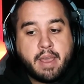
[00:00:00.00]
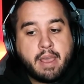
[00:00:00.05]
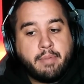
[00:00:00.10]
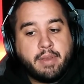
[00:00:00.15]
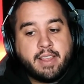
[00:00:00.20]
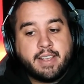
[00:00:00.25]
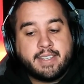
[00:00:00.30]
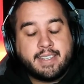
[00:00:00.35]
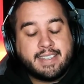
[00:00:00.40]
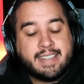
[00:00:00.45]

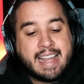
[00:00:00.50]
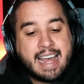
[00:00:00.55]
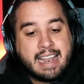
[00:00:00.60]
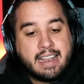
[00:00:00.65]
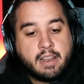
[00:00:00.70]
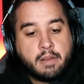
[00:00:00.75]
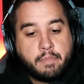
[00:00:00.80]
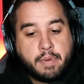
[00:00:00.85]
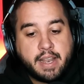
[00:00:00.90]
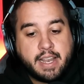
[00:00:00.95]
Maybe this is not
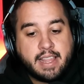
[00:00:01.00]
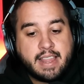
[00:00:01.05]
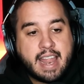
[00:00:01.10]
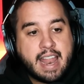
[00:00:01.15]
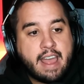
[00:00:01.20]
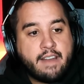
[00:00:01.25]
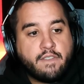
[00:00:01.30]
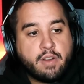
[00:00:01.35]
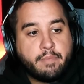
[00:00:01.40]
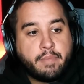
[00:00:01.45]
an opinion
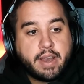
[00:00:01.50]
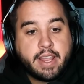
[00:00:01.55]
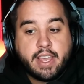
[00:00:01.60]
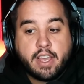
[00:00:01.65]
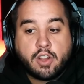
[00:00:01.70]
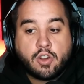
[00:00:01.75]
that everybody